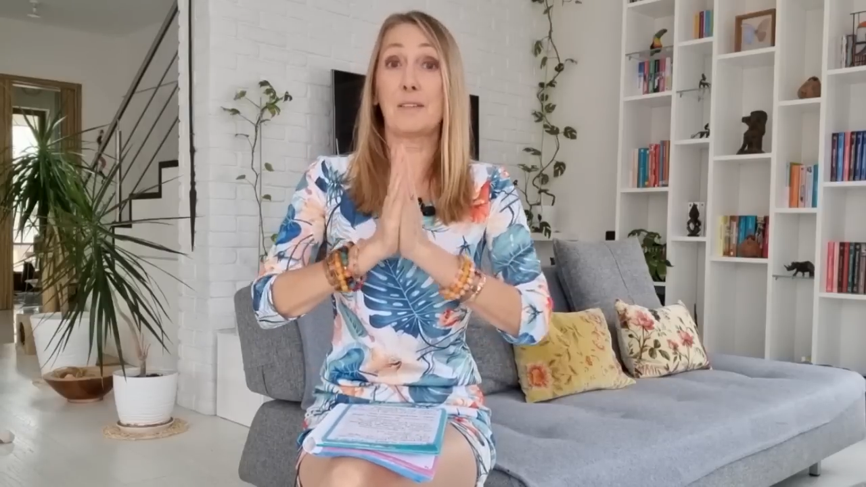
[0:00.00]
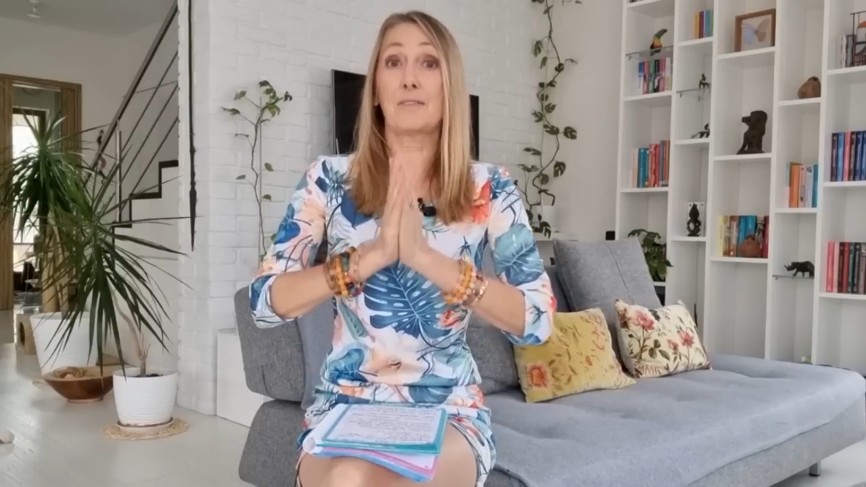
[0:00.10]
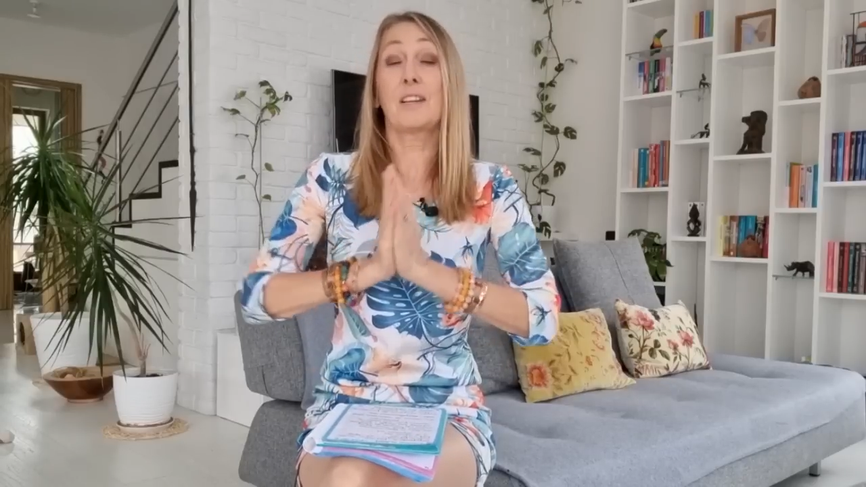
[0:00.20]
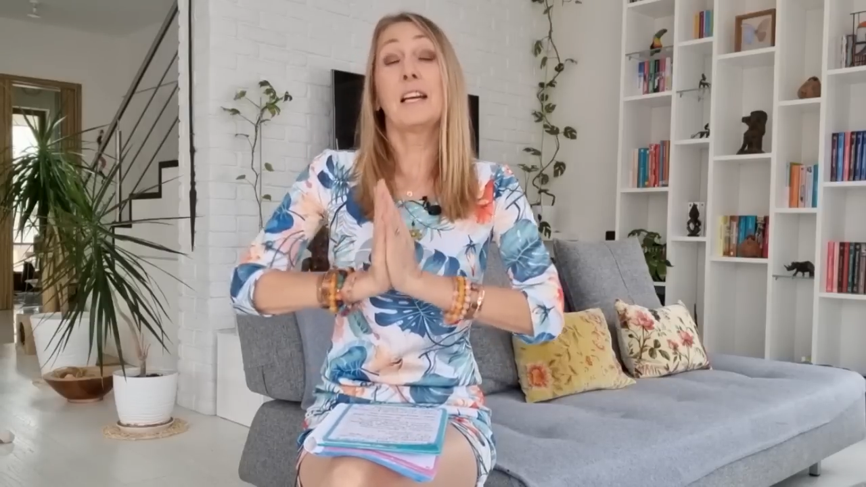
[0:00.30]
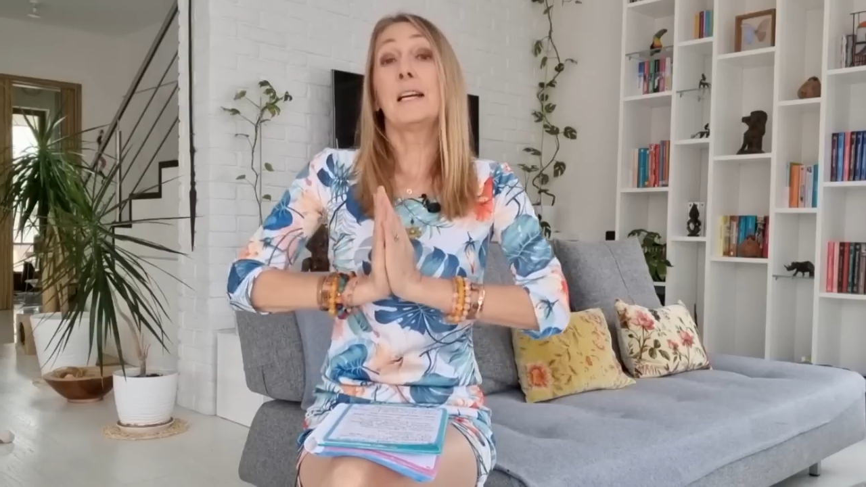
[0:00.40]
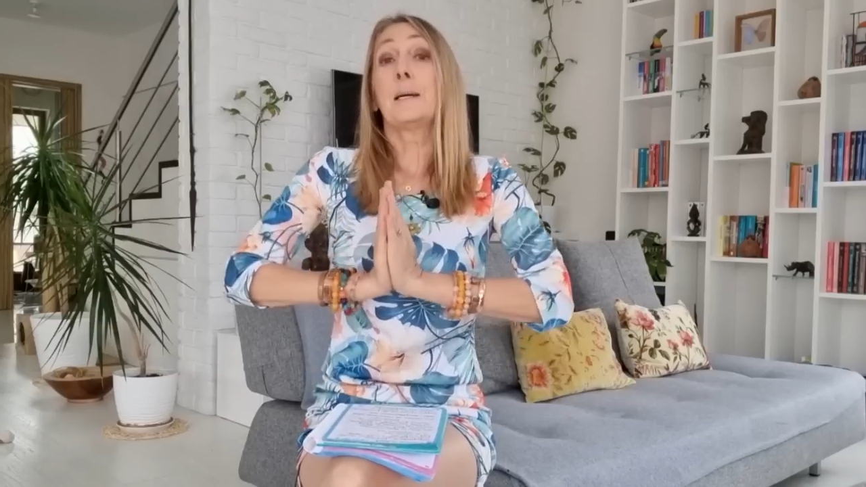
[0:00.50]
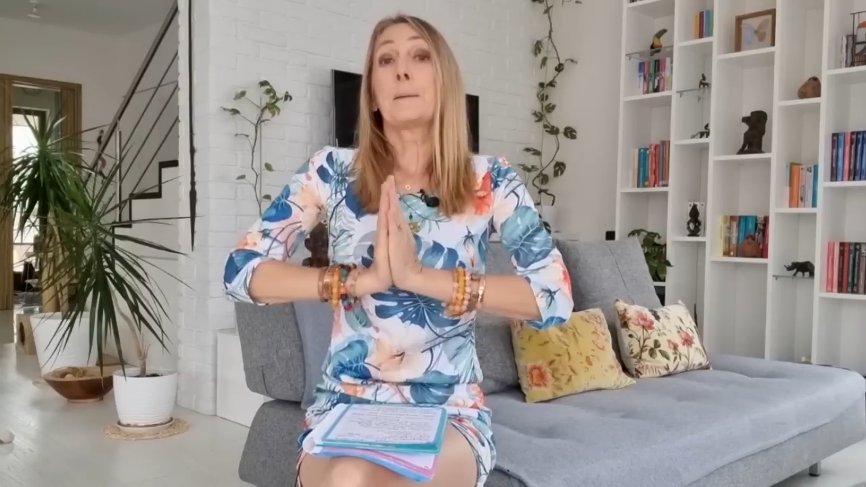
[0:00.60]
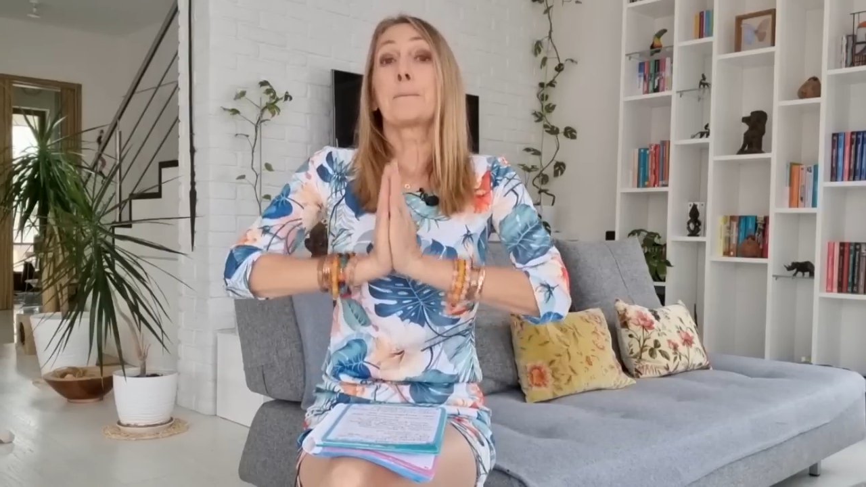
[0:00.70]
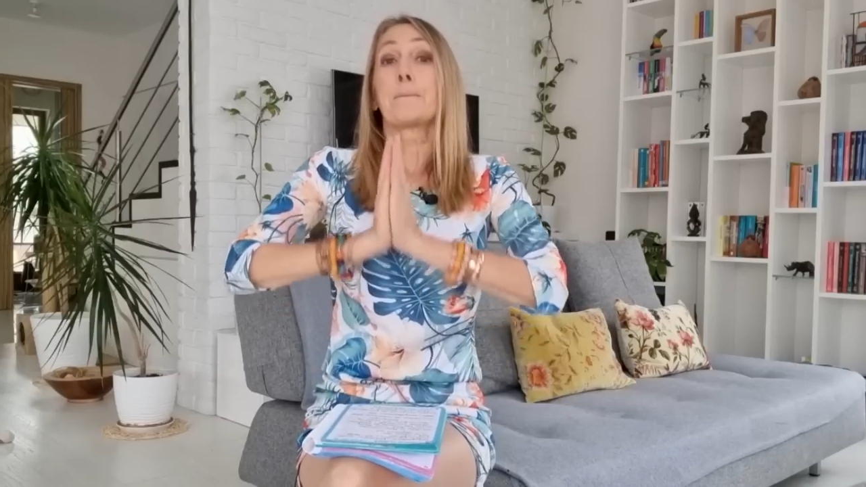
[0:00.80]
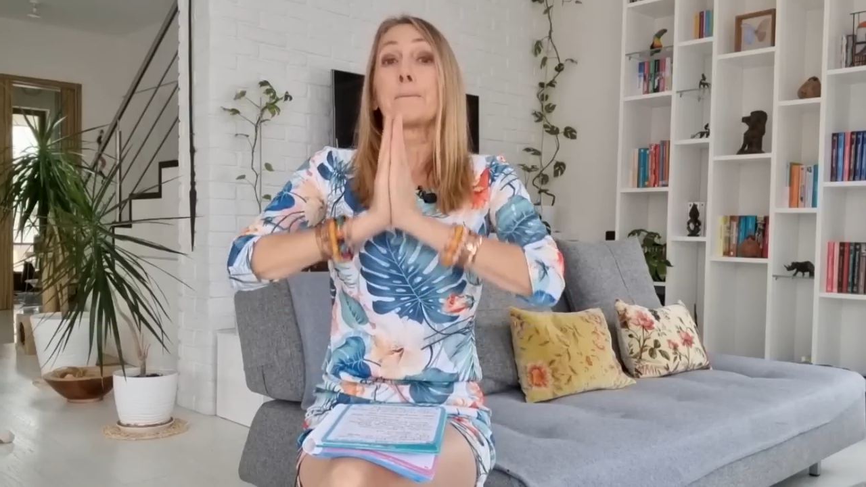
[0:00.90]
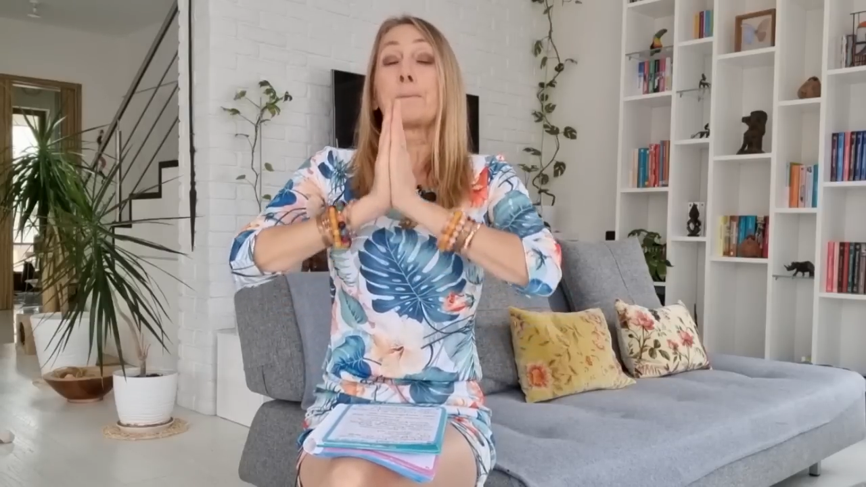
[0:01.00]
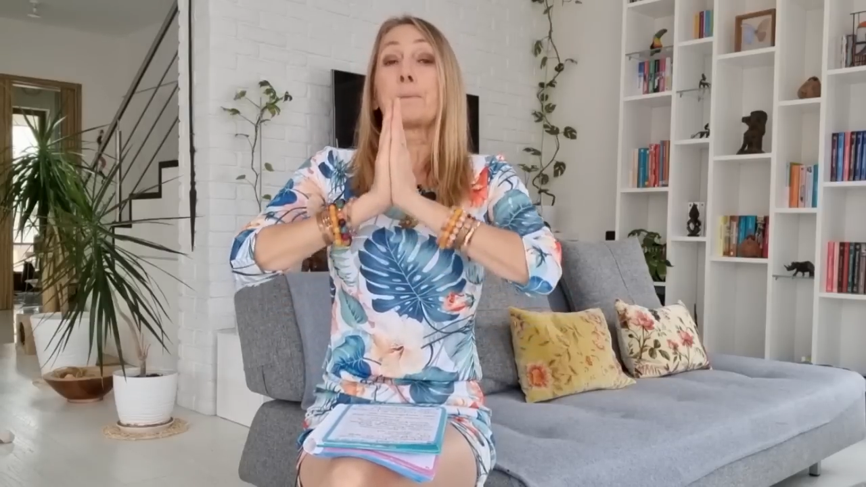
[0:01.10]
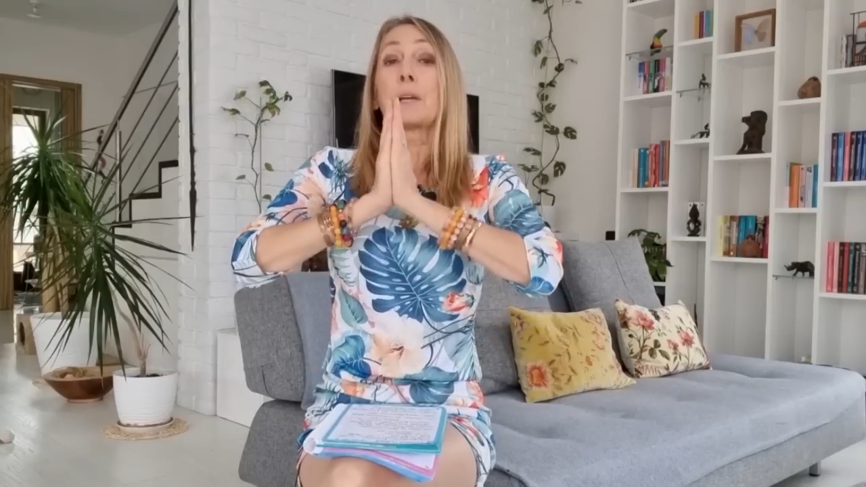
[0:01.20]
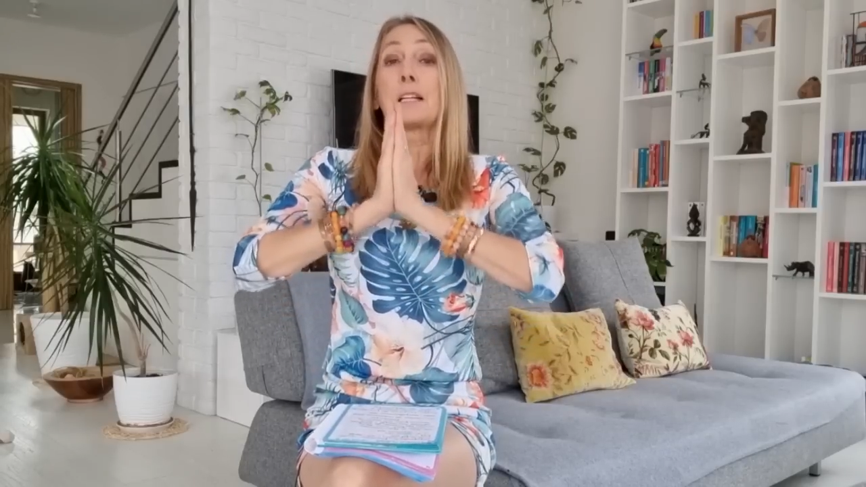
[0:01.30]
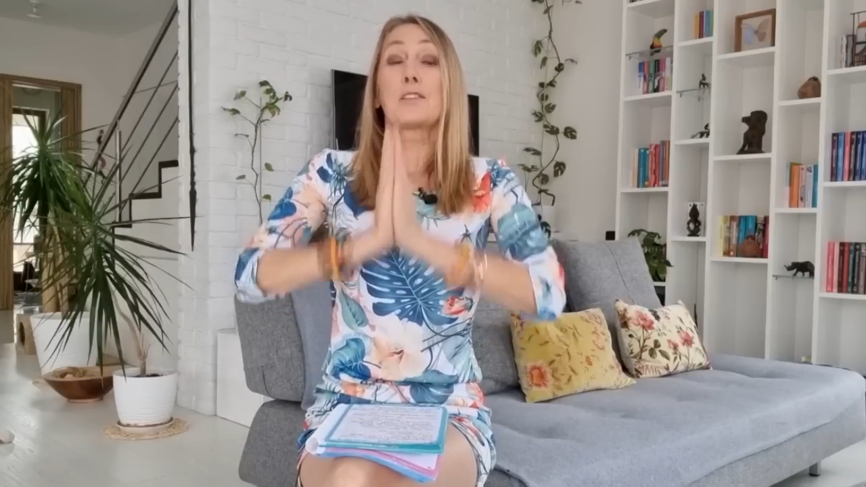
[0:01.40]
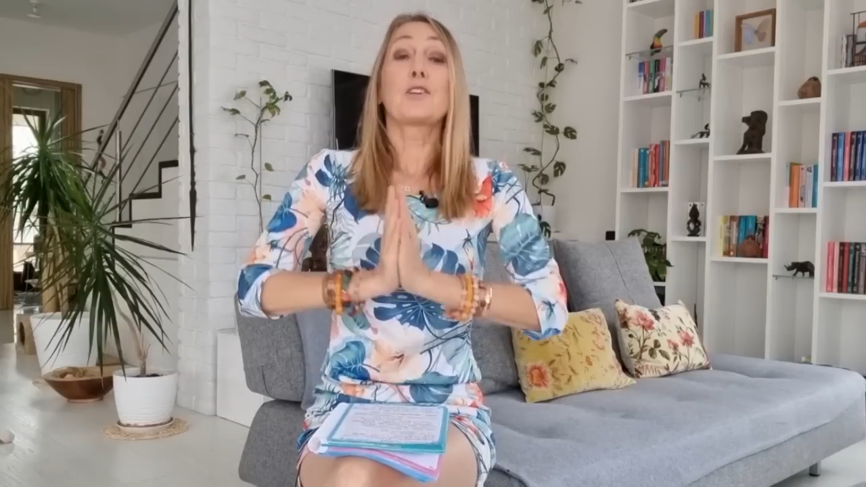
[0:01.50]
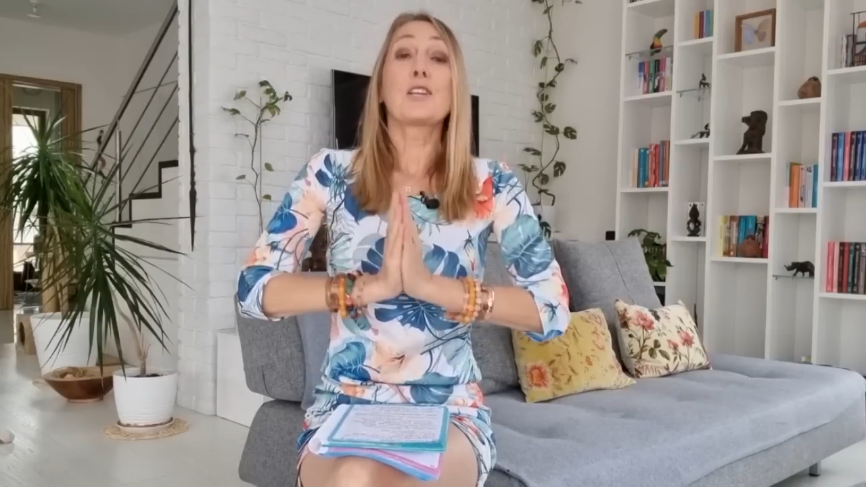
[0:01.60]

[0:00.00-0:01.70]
and how it works,